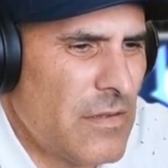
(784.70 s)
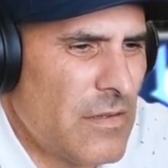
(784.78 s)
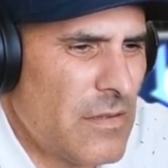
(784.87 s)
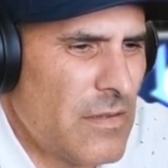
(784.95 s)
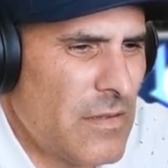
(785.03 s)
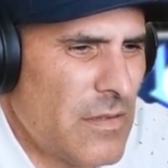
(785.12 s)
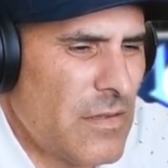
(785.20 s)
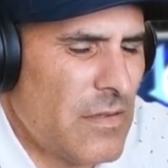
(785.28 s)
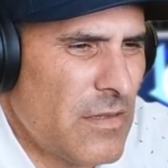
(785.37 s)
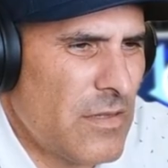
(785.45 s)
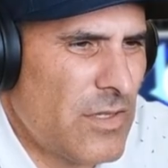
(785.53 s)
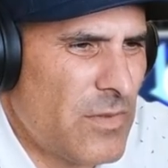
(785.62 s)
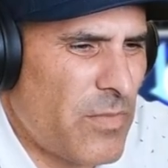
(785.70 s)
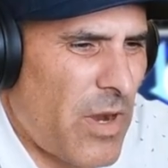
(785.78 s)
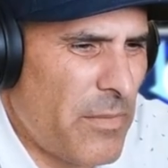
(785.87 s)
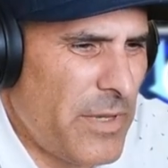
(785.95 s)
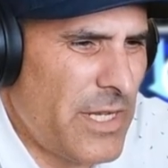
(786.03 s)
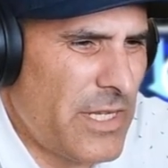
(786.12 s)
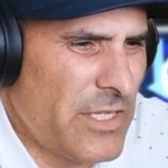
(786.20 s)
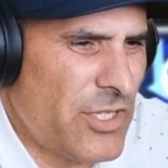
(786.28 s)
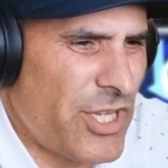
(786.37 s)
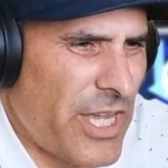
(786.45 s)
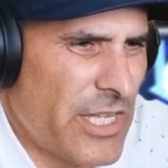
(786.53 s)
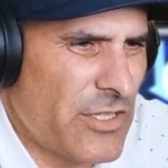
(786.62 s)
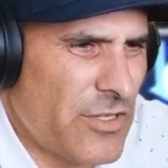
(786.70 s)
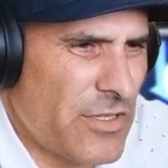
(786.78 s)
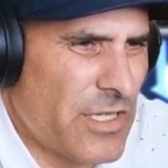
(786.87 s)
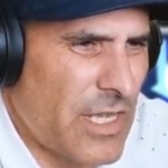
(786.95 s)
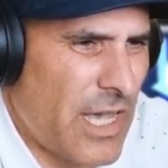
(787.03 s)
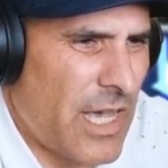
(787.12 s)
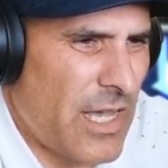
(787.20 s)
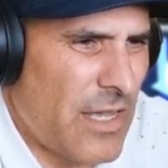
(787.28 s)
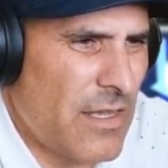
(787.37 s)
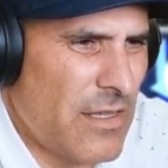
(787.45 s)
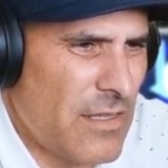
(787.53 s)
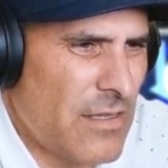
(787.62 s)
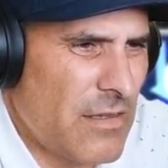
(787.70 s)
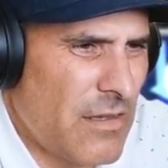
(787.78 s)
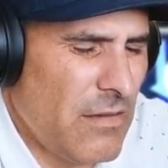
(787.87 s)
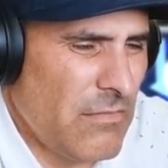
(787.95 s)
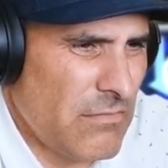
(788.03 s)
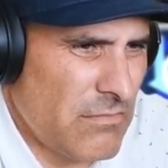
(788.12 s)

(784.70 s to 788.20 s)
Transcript: It's probably gonna Enchantress that. Oh.